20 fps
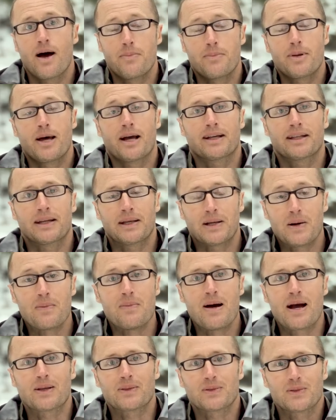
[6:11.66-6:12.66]
I'm not gonna go
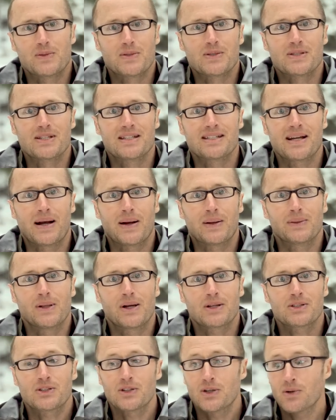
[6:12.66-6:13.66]
back through his entire
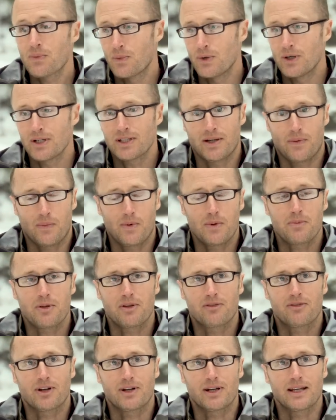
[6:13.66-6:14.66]
lecture. One, it wouldn't
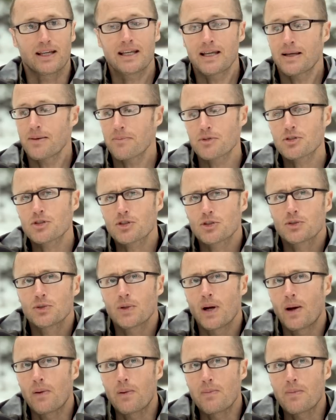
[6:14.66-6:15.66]
be fair to him.
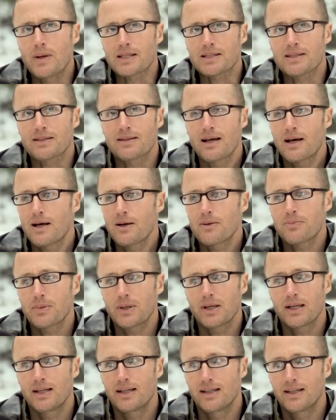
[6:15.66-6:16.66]
Two, I would mess it up.
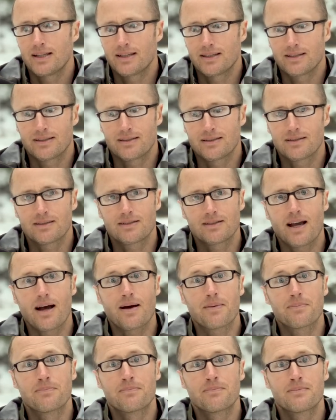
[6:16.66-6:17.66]
And
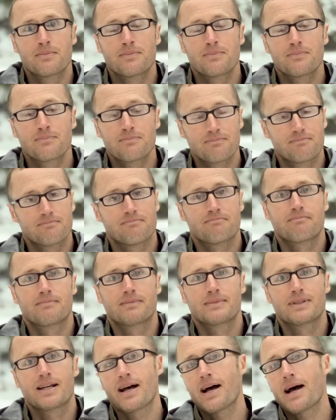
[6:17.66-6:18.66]
yeah,
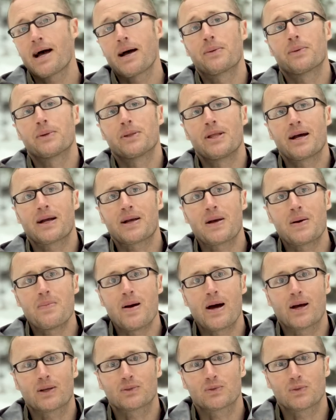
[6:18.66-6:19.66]
I will not go
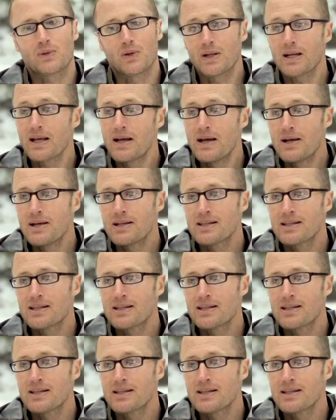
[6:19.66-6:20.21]
back through it.